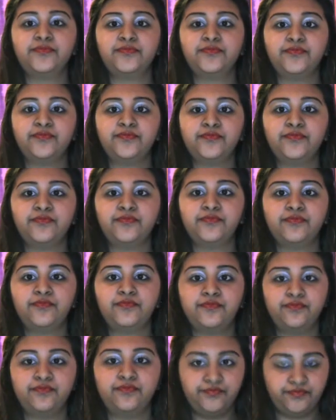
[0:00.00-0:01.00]

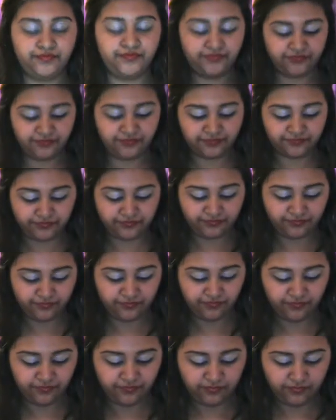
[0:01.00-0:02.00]

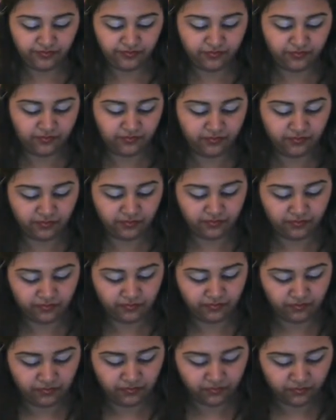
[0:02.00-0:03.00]

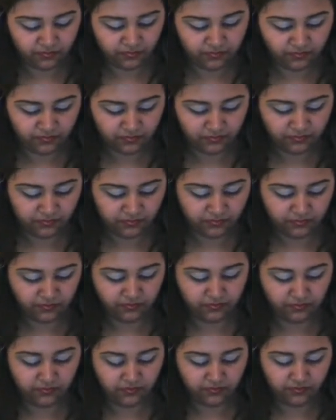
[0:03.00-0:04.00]

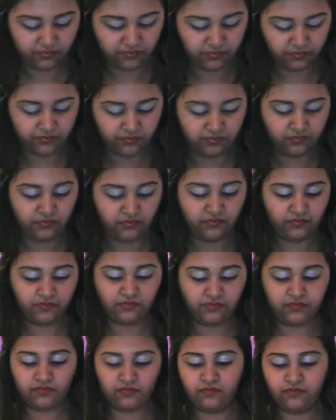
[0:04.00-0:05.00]

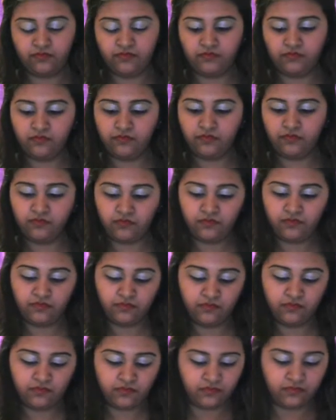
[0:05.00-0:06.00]

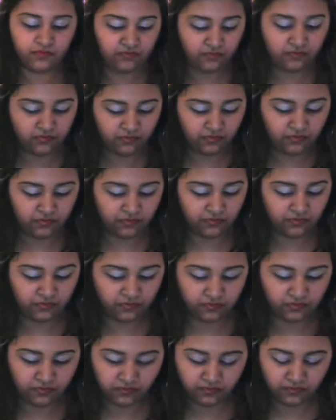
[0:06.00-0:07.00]

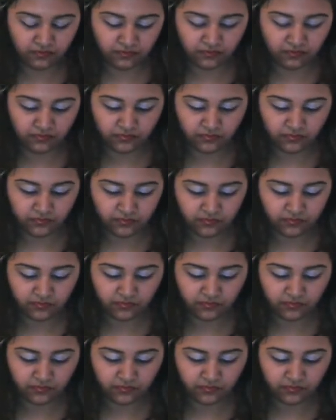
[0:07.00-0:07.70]
No one is speaking in this clip.